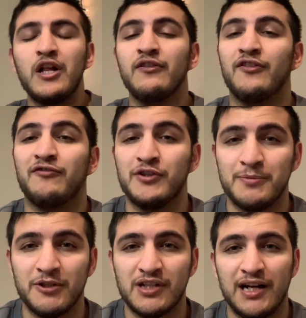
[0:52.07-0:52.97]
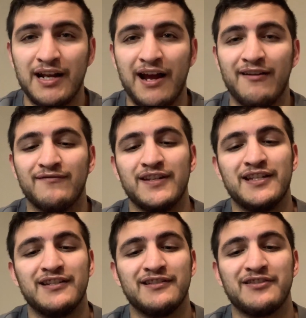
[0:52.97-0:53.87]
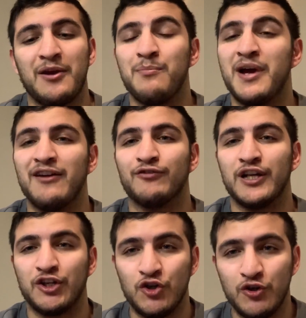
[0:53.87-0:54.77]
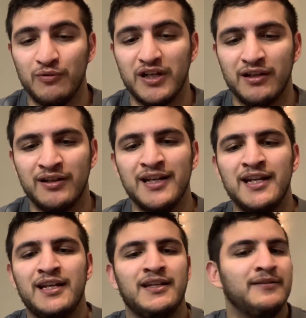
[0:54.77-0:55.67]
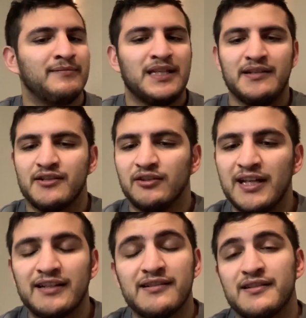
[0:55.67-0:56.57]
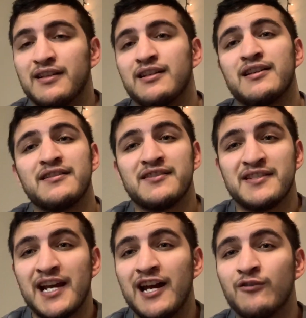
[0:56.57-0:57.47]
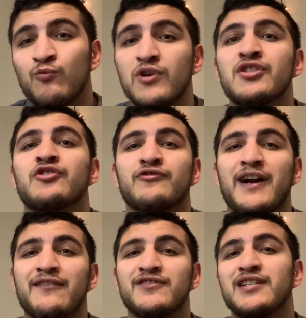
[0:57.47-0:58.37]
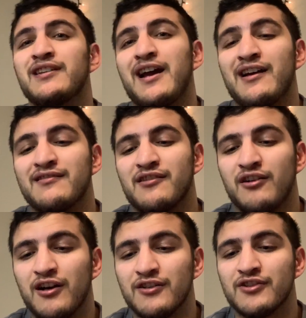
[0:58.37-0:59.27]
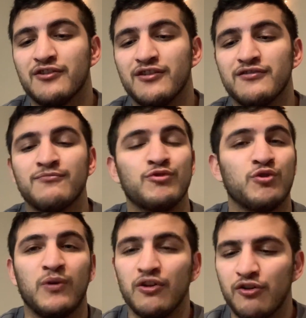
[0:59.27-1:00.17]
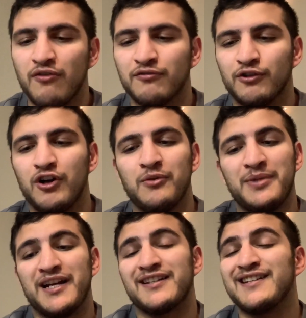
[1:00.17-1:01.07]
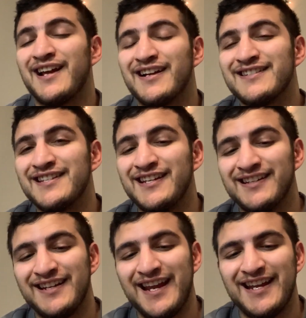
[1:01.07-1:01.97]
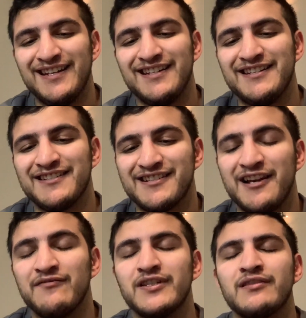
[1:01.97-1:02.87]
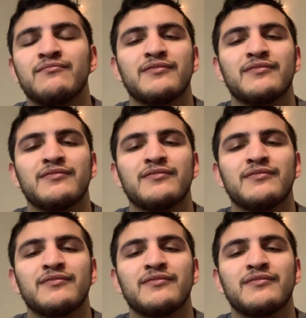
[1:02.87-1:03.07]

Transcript: The first person I have is Maverick Noonan he's a legacy. His dad was drafted as a Husker, 12th overall back in 1987.